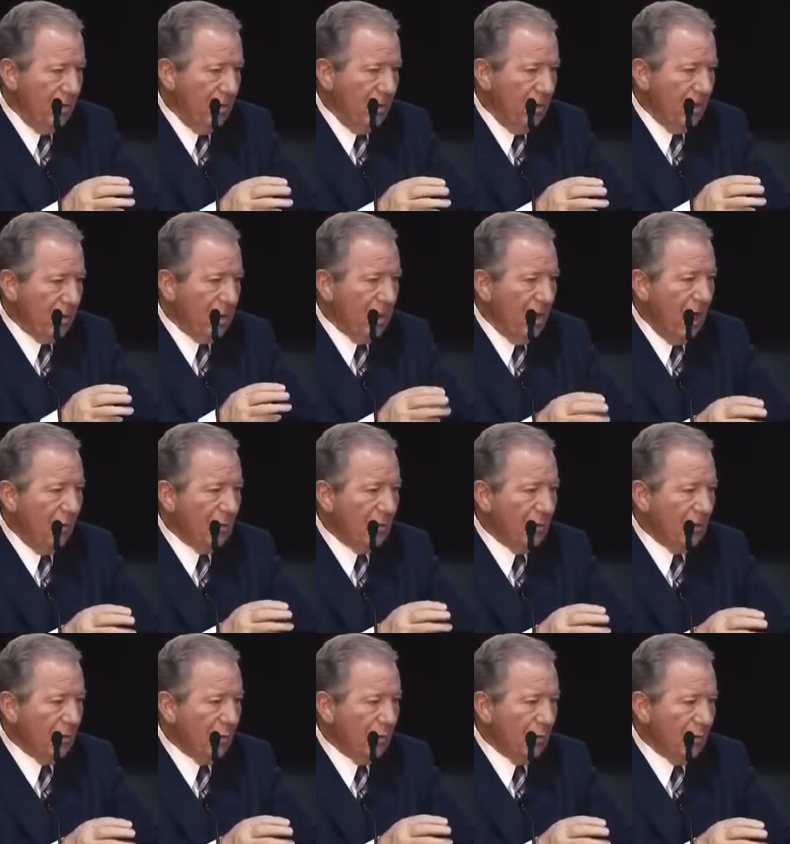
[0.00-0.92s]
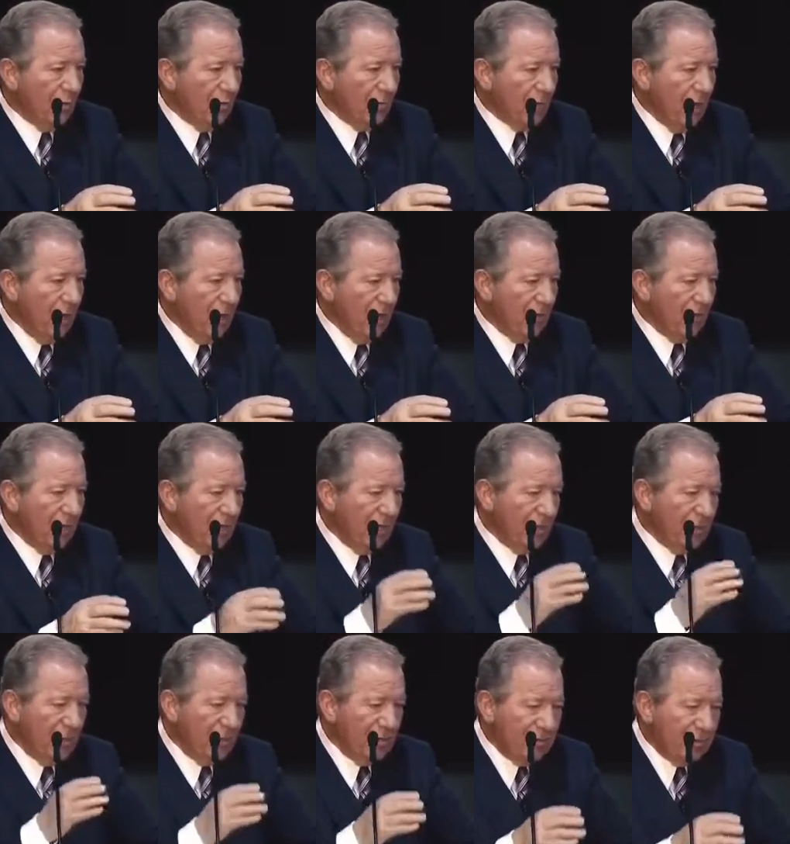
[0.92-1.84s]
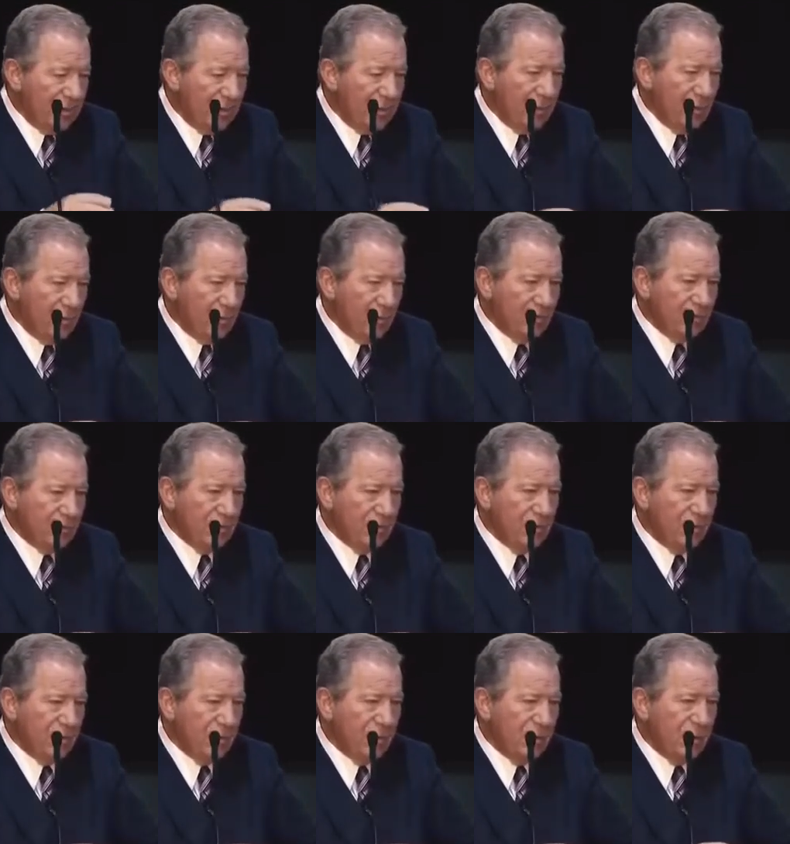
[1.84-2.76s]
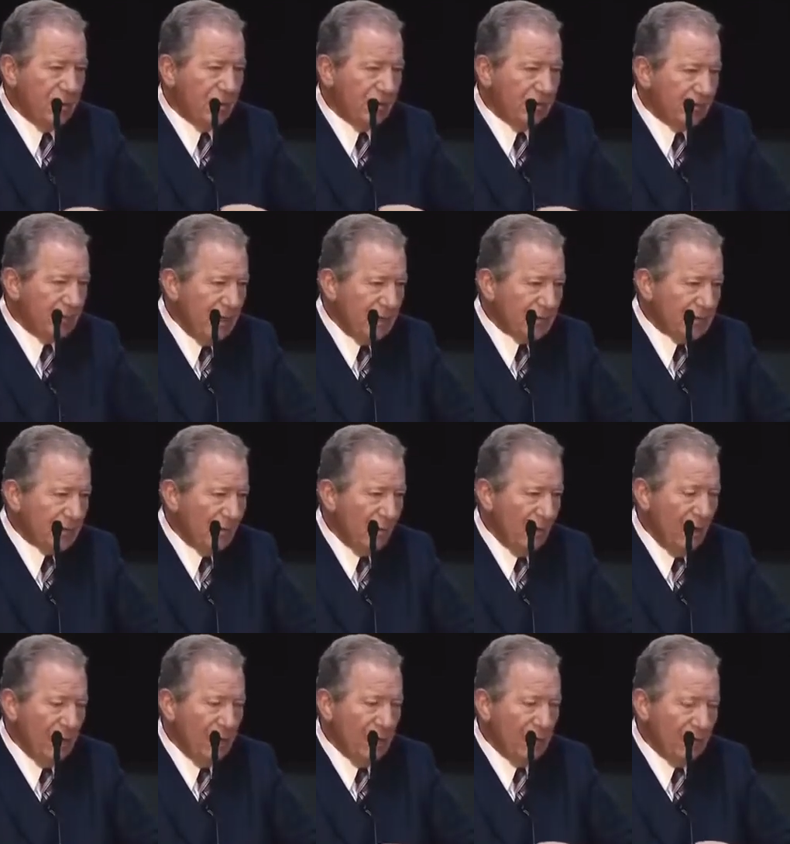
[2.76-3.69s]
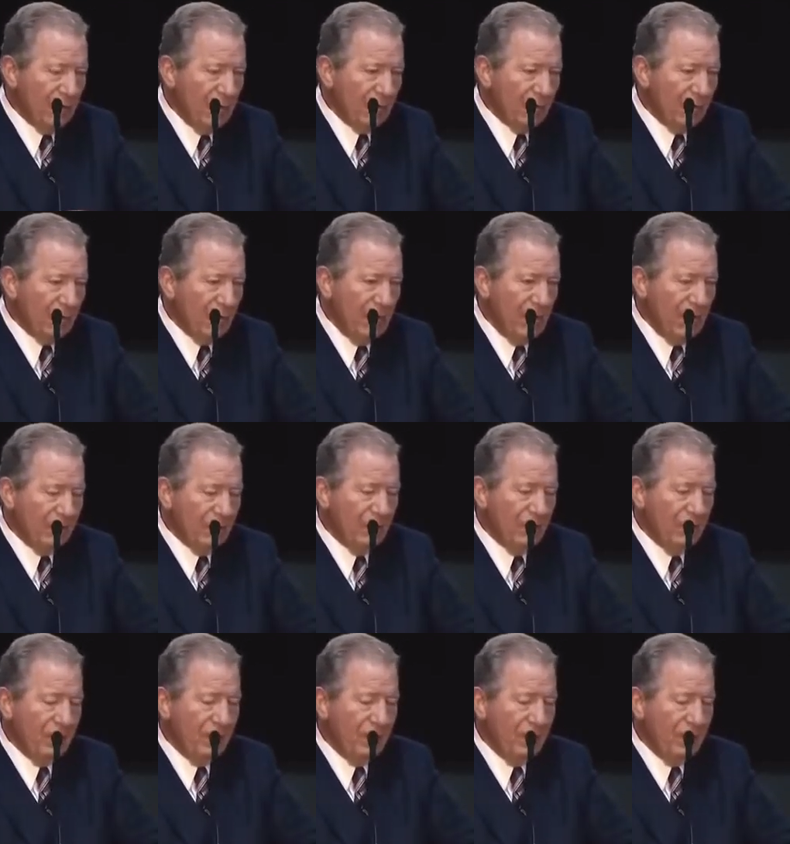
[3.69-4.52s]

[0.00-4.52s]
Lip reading: a copy of the Word of God that had been used in a special way in that revival,